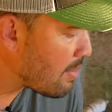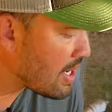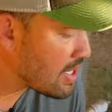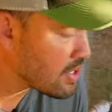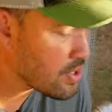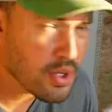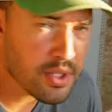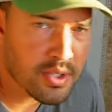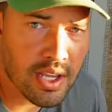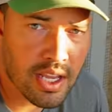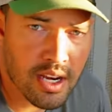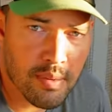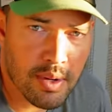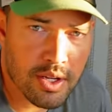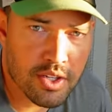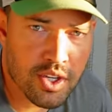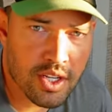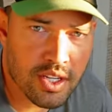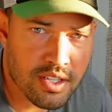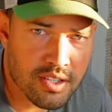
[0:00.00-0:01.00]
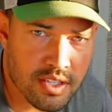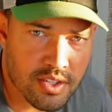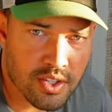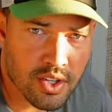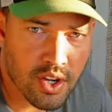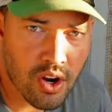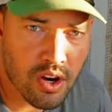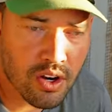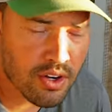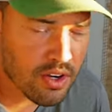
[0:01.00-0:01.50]
am I so excited about chickens as a
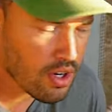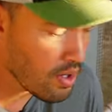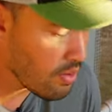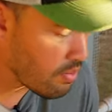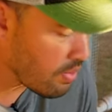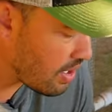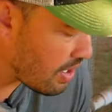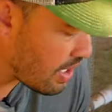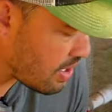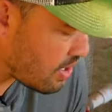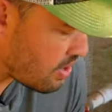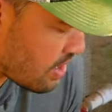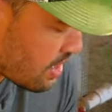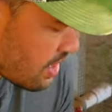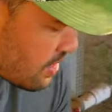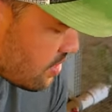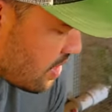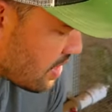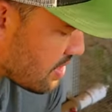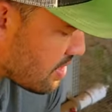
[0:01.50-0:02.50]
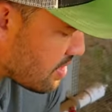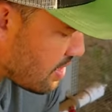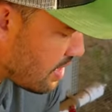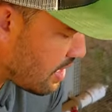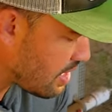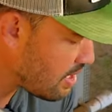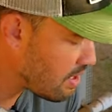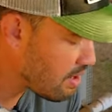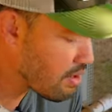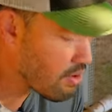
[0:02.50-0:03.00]
gardener? Well, as you can
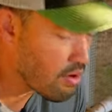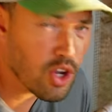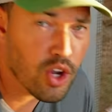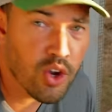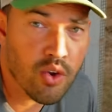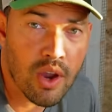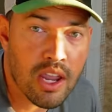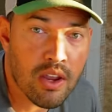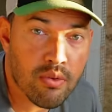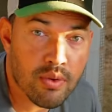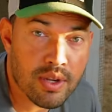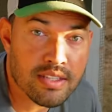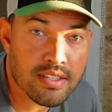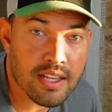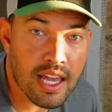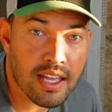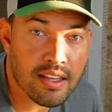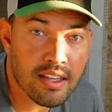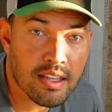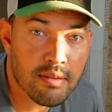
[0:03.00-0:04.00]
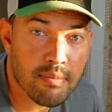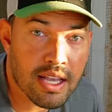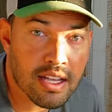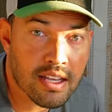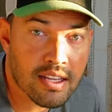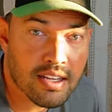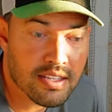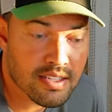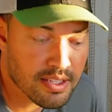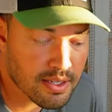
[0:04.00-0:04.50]
see, they're a great recycling
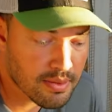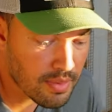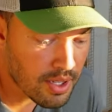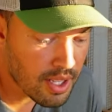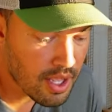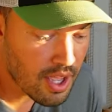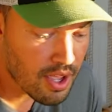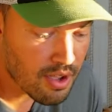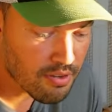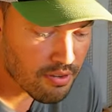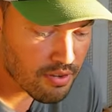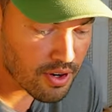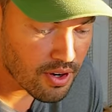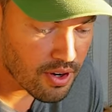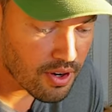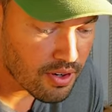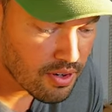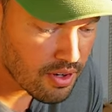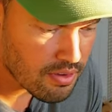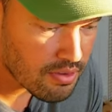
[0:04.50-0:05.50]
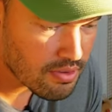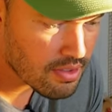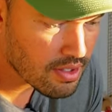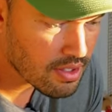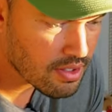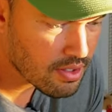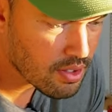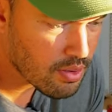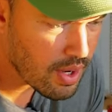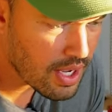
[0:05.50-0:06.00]
mechanism for, oh,
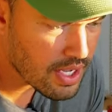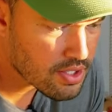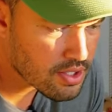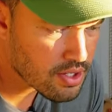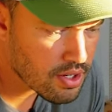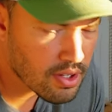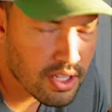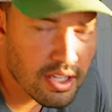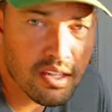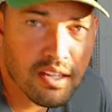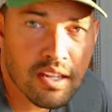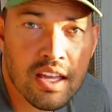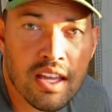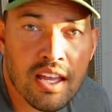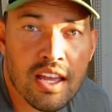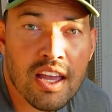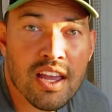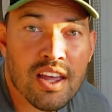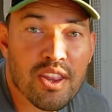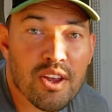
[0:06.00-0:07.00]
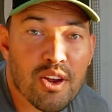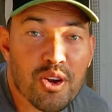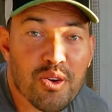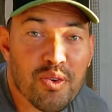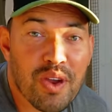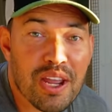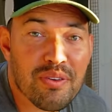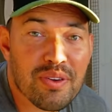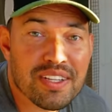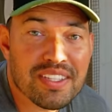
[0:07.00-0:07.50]
quiet Sterling. They're a
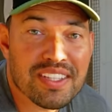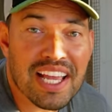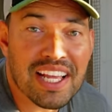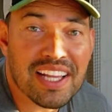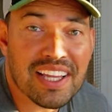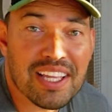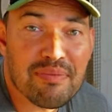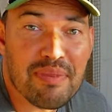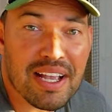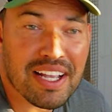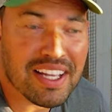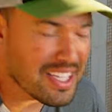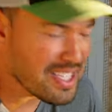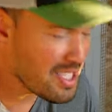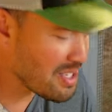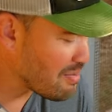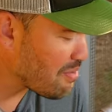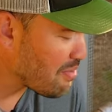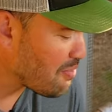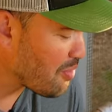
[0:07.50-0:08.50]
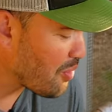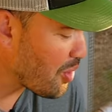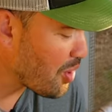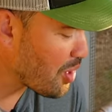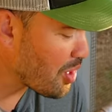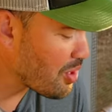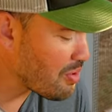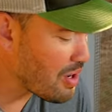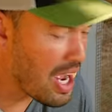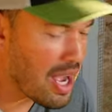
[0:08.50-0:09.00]
great recycling mechanism
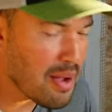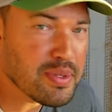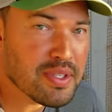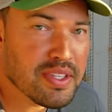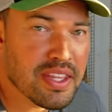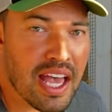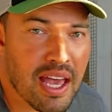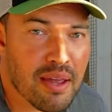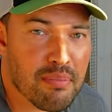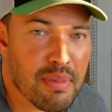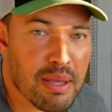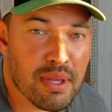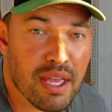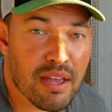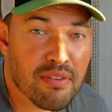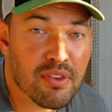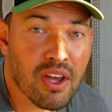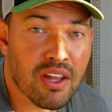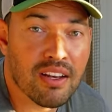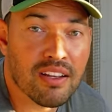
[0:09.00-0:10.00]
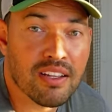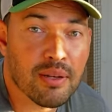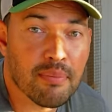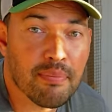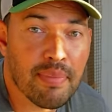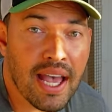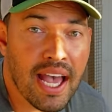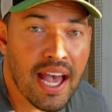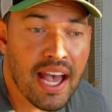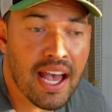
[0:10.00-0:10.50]
for crops that maybe have gone a little
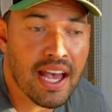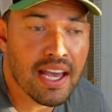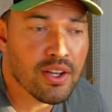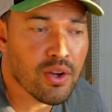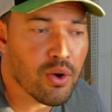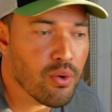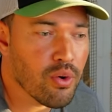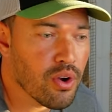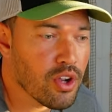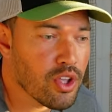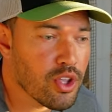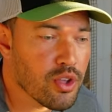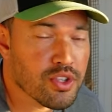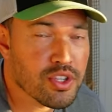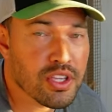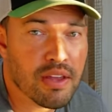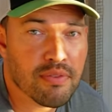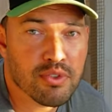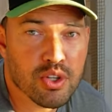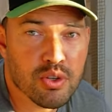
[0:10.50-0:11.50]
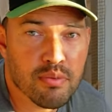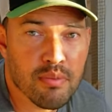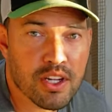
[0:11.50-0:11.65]
bad, or you just have too